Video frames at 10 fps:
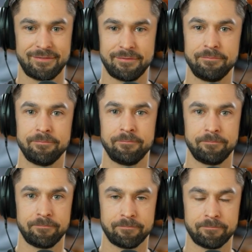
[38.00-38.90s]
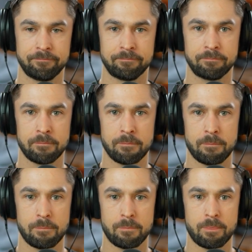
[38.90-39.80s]

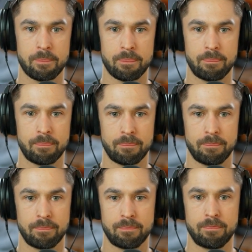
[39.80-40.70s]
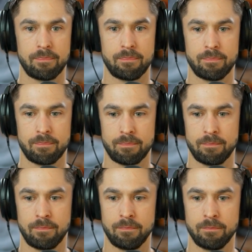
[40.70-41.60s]

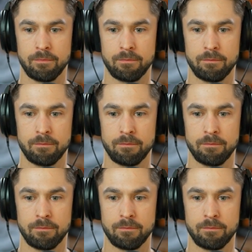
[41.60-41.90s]
(not speaking)